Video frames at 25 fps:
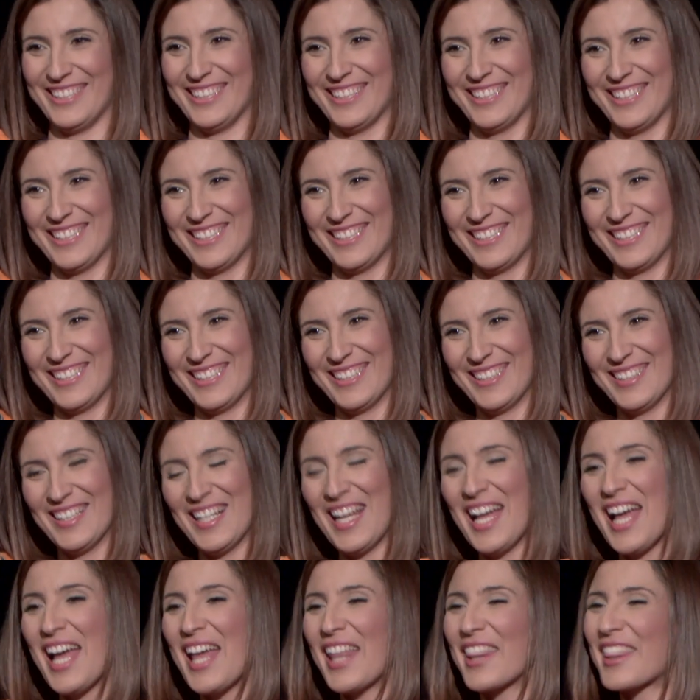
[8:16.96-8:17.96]
yeah.
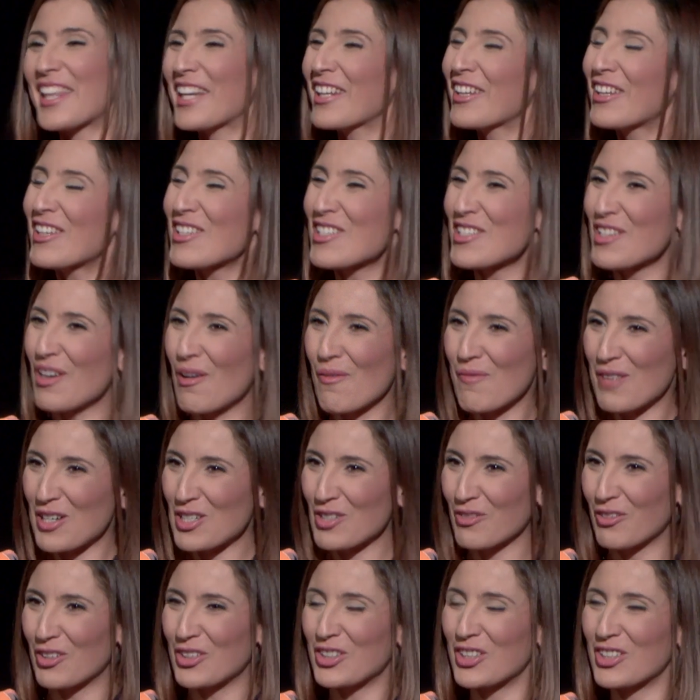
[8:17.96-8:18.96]
Thank you so
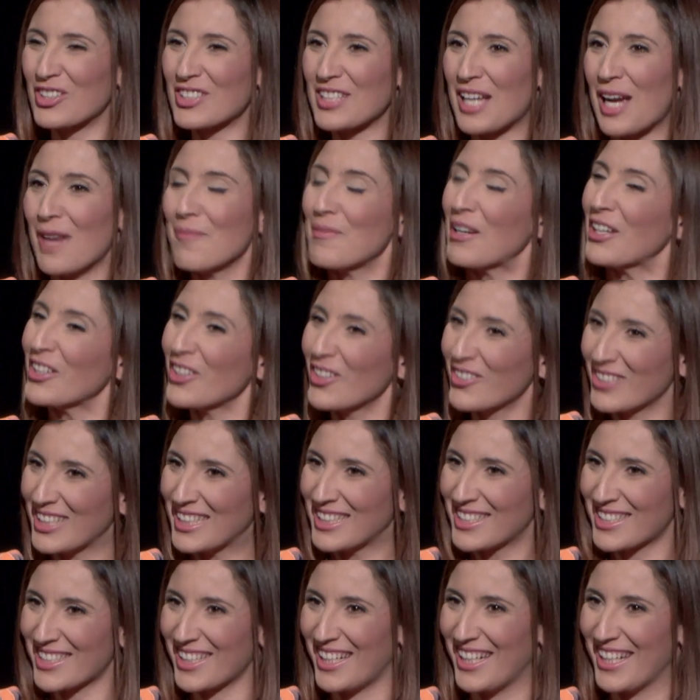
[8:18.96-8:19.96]
much for your time and your
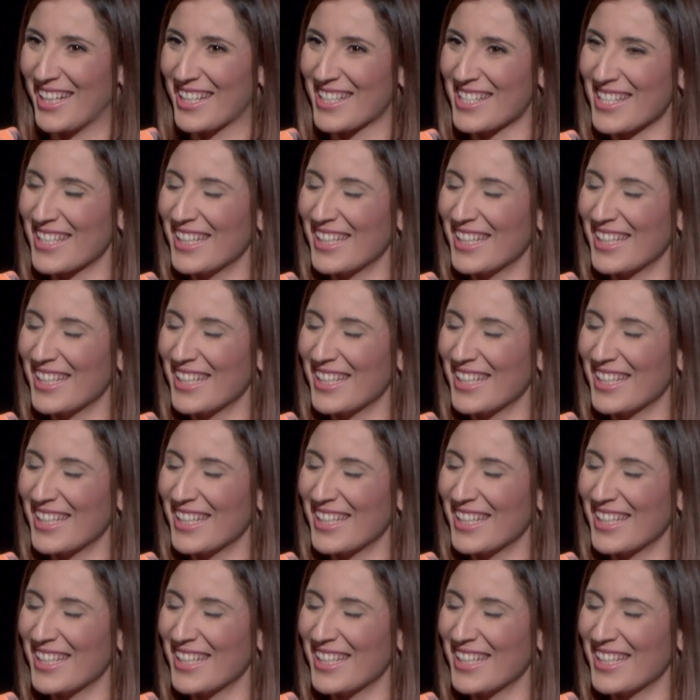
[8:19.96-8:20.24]
Pleasure. insight.